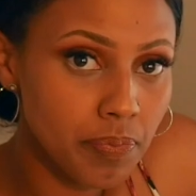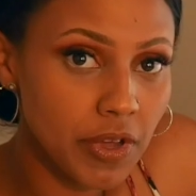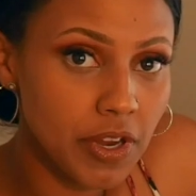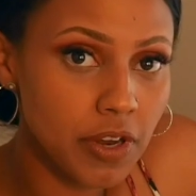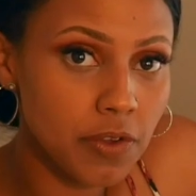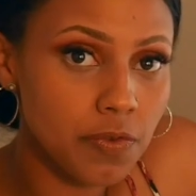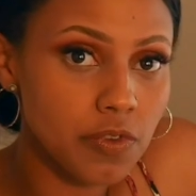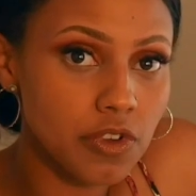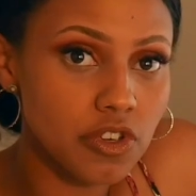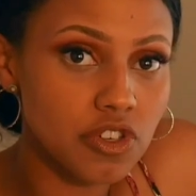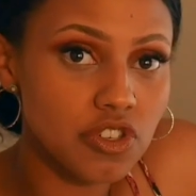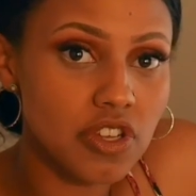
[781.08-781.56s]
But
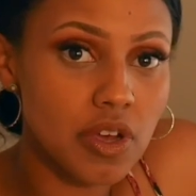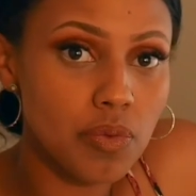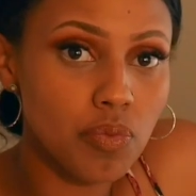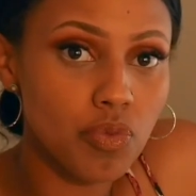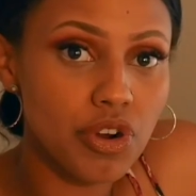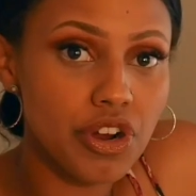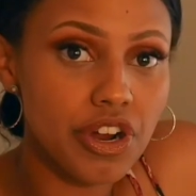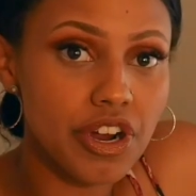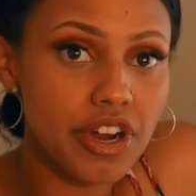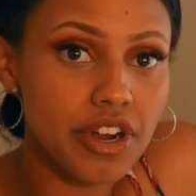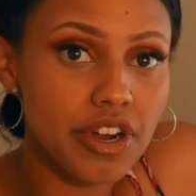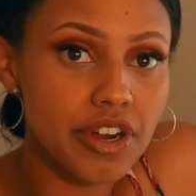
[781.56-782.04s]
if you're
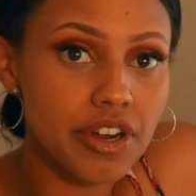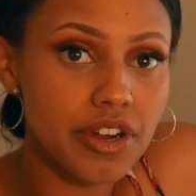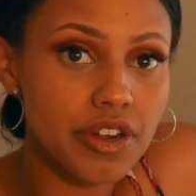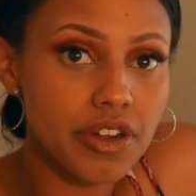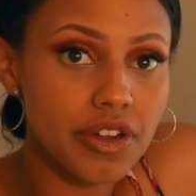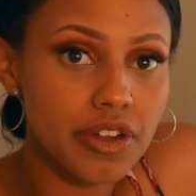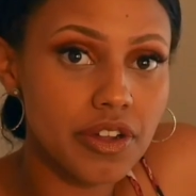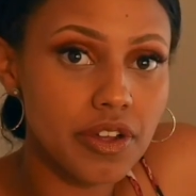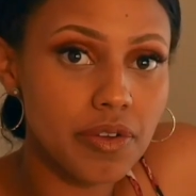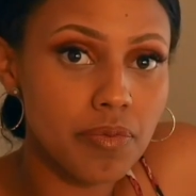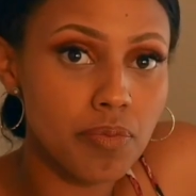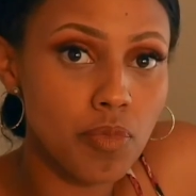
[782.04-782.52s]
somewhere
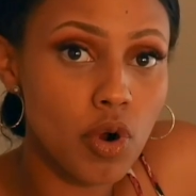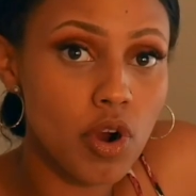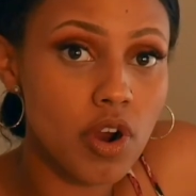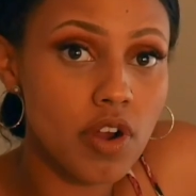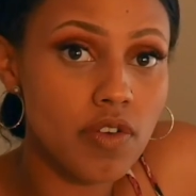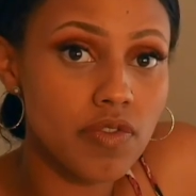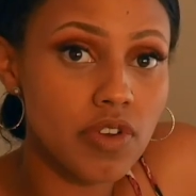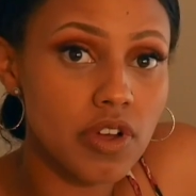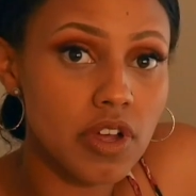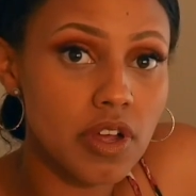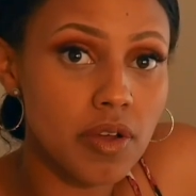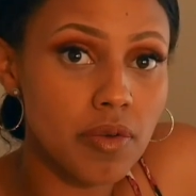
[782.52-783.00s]
more
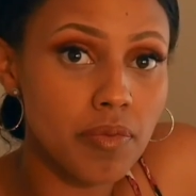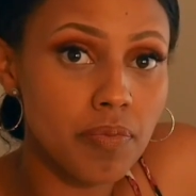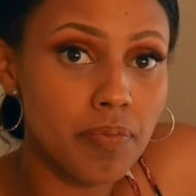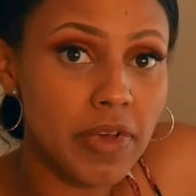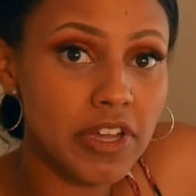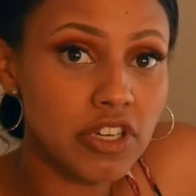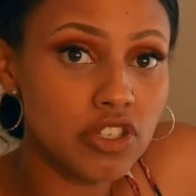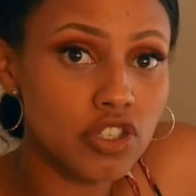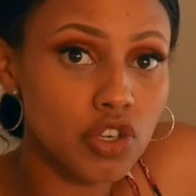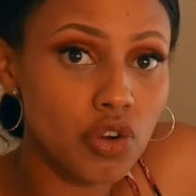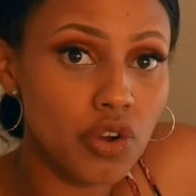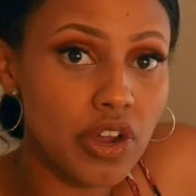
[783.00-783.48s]
of a
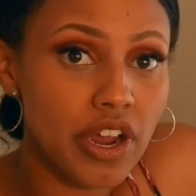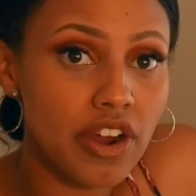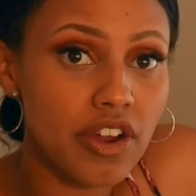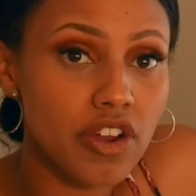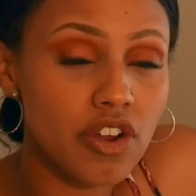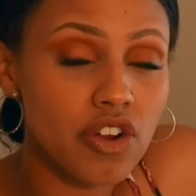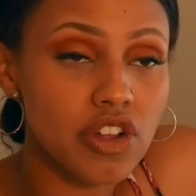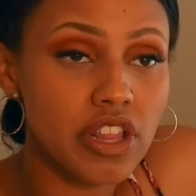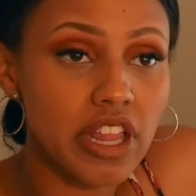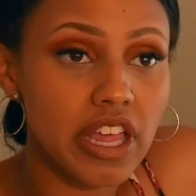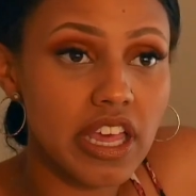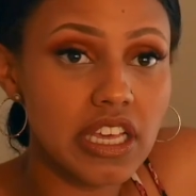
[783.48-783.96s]
metro
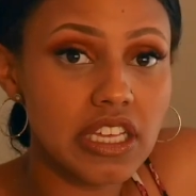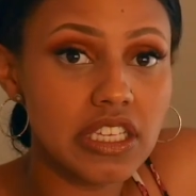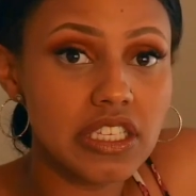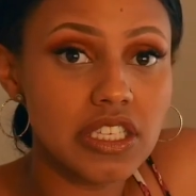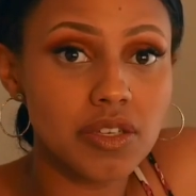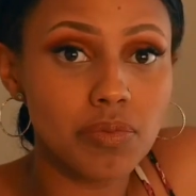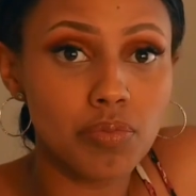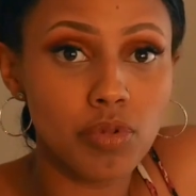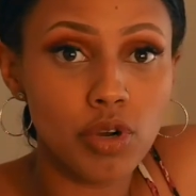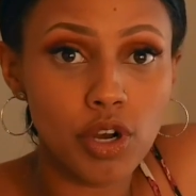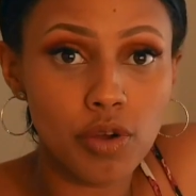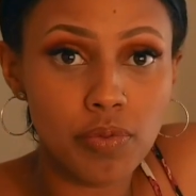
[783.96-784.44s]
area or like
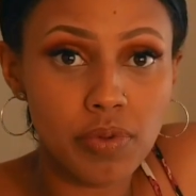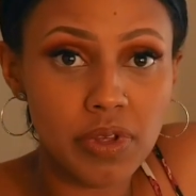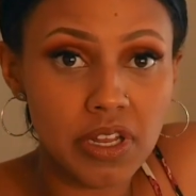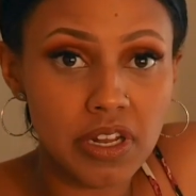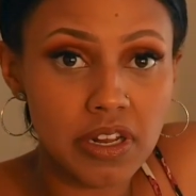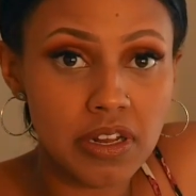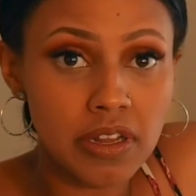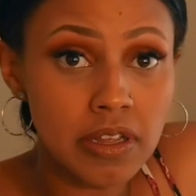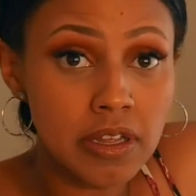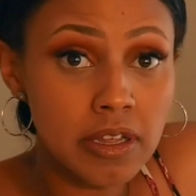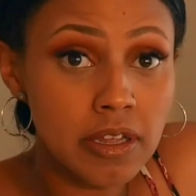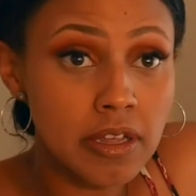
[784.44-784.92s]

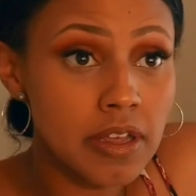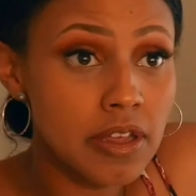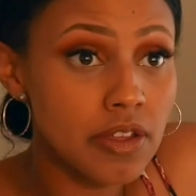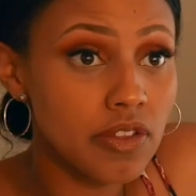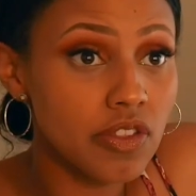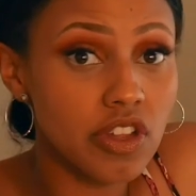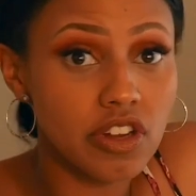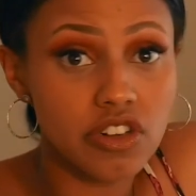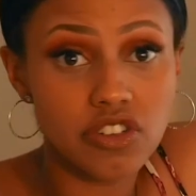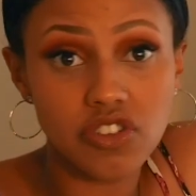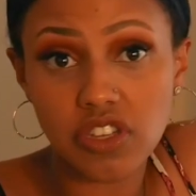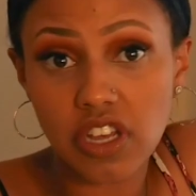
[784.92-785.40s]
suburban,
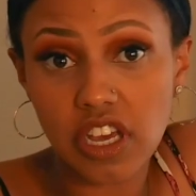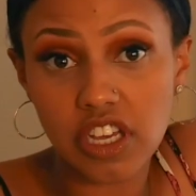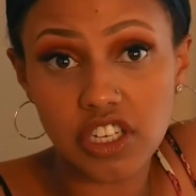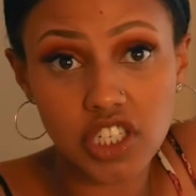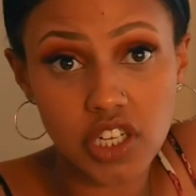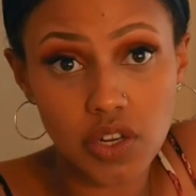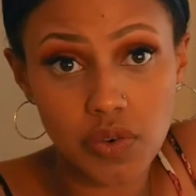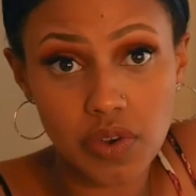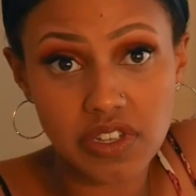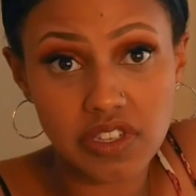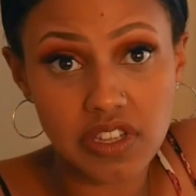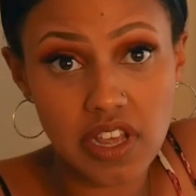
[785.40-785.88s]
there's
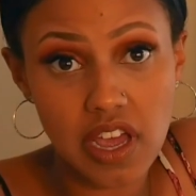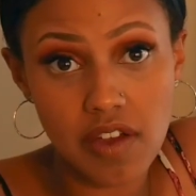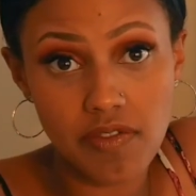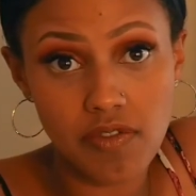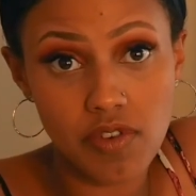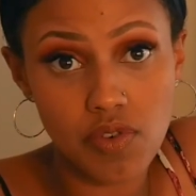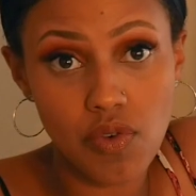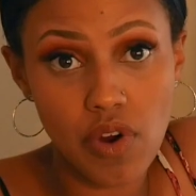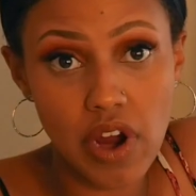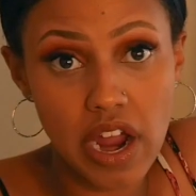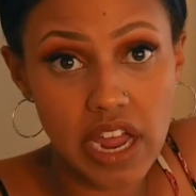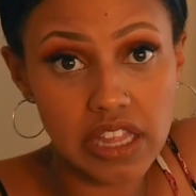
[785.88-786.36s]
HOAs
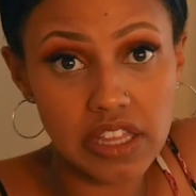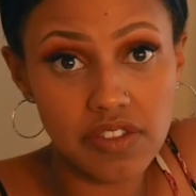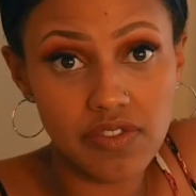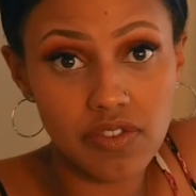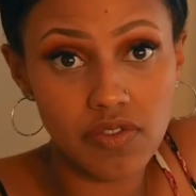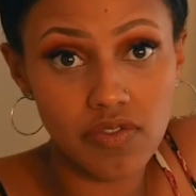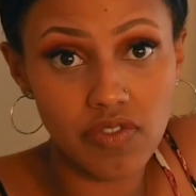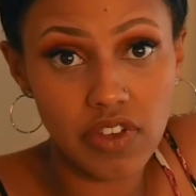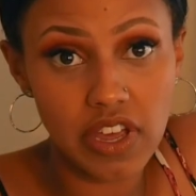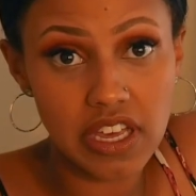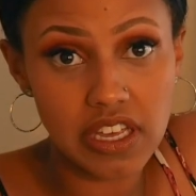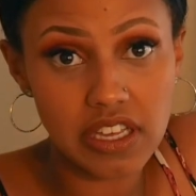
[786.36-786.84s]
everywhere. I live
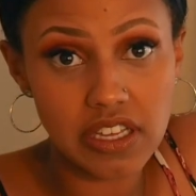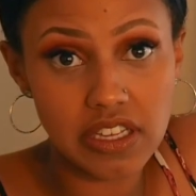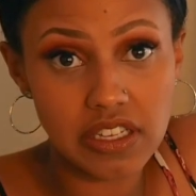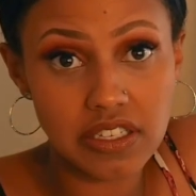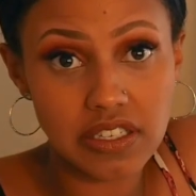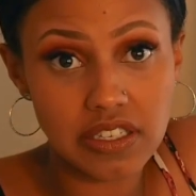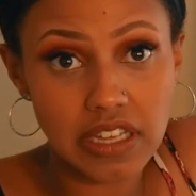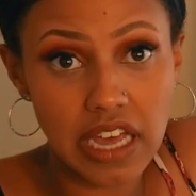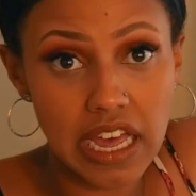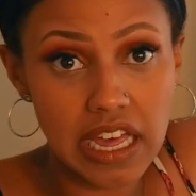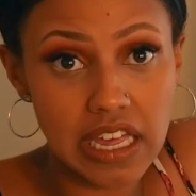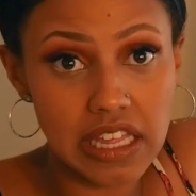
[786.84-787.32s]
in
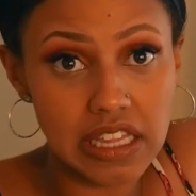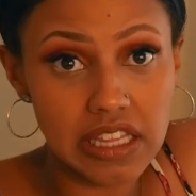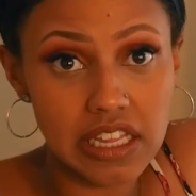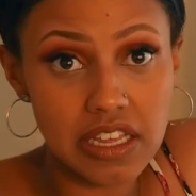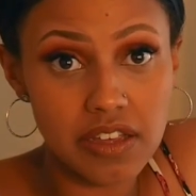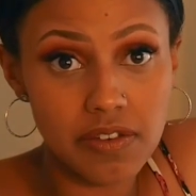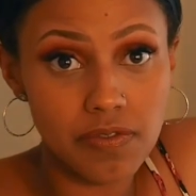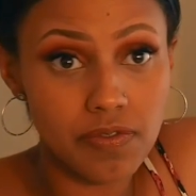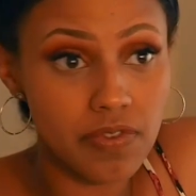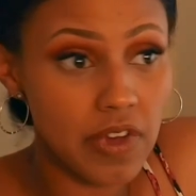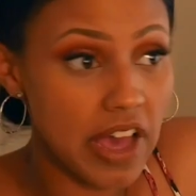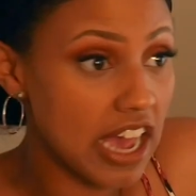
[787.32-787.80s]
Vegas. I
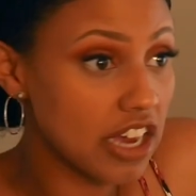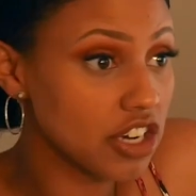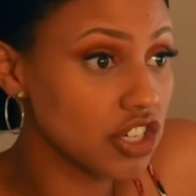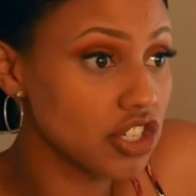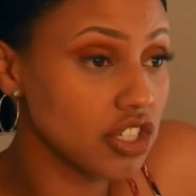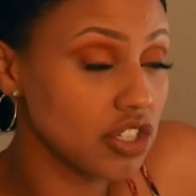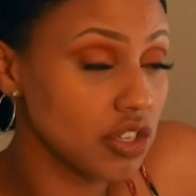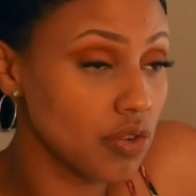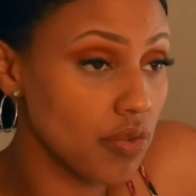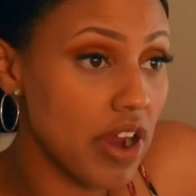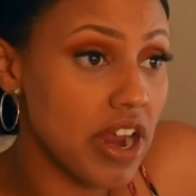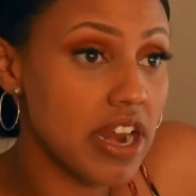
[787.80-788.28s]
live
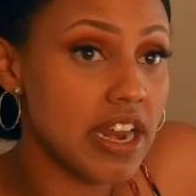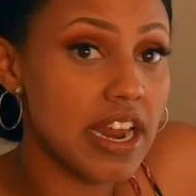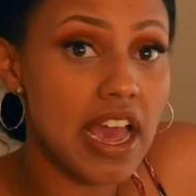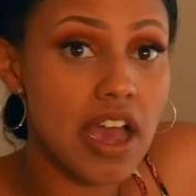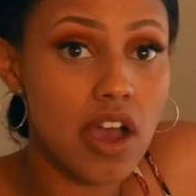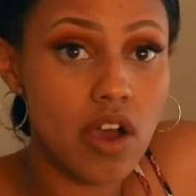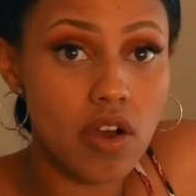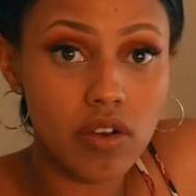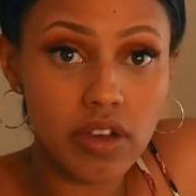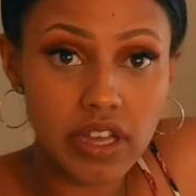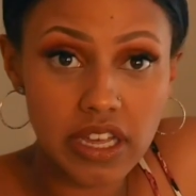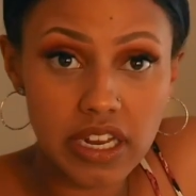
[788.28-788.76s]
actually right
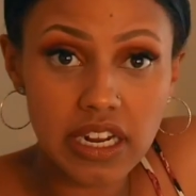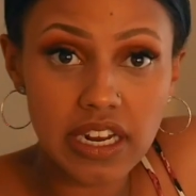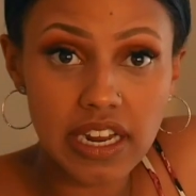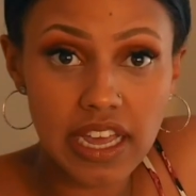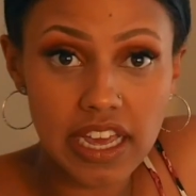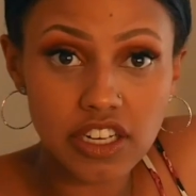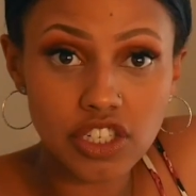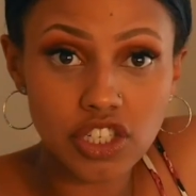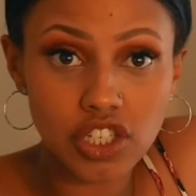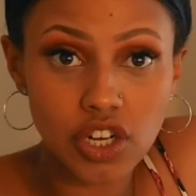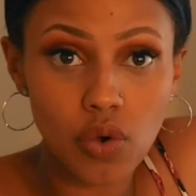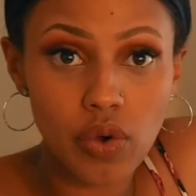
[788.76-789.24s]
now in an
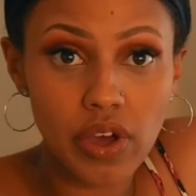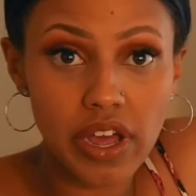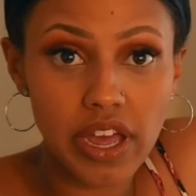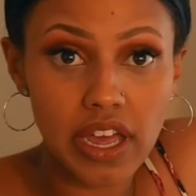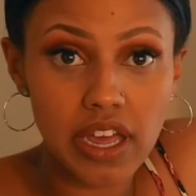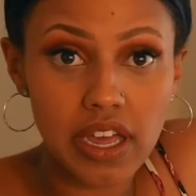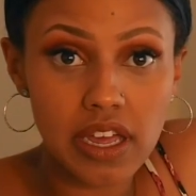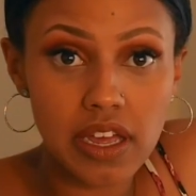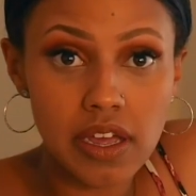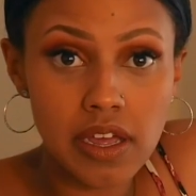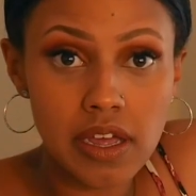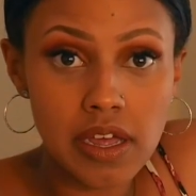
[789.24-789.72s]

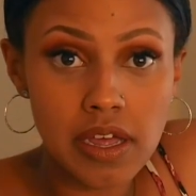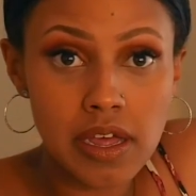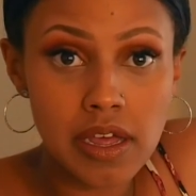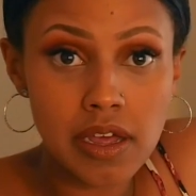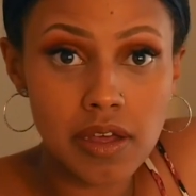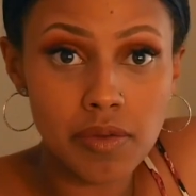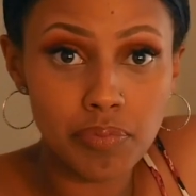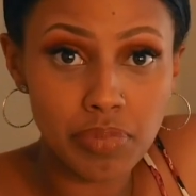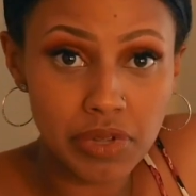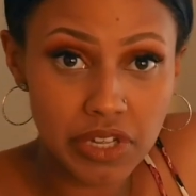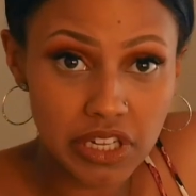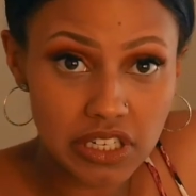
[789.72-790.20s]
HOA
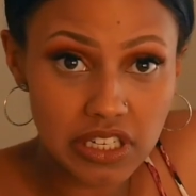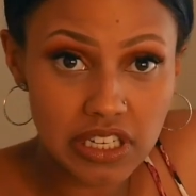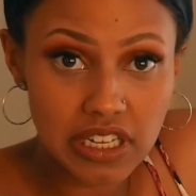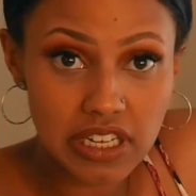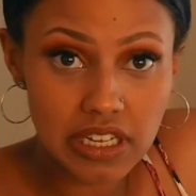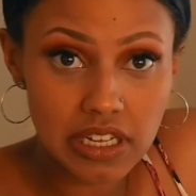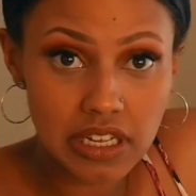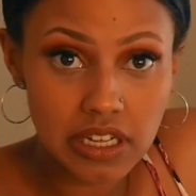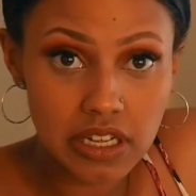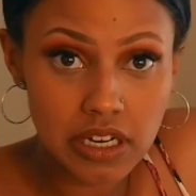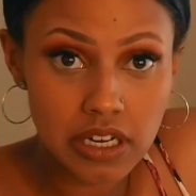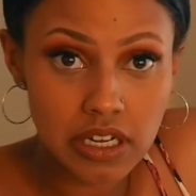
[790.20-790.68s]

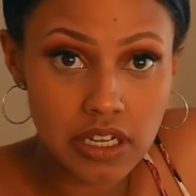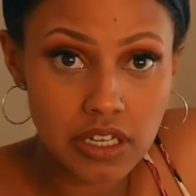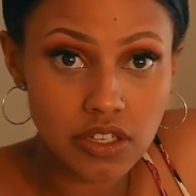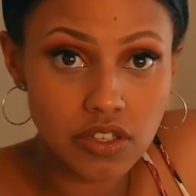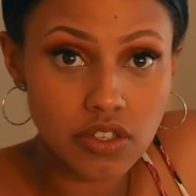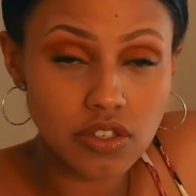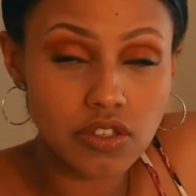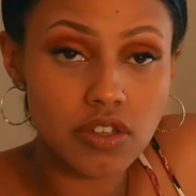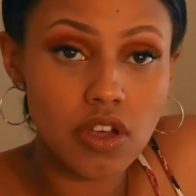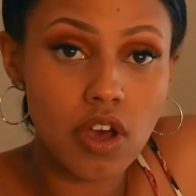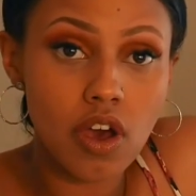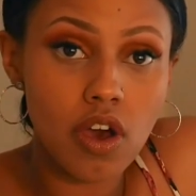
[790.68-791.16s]
building.
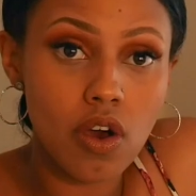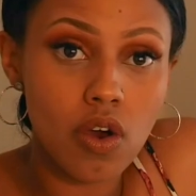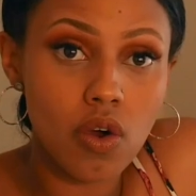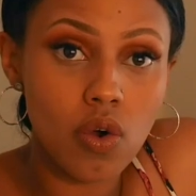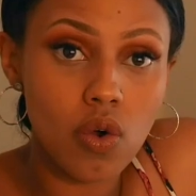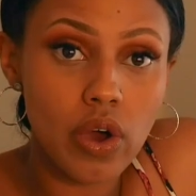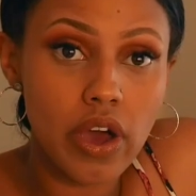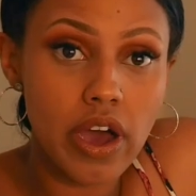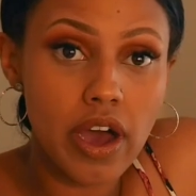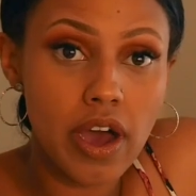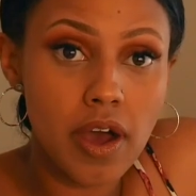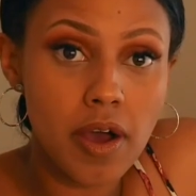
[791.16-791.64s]

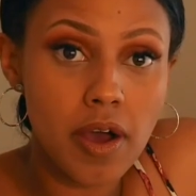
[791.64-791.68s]
So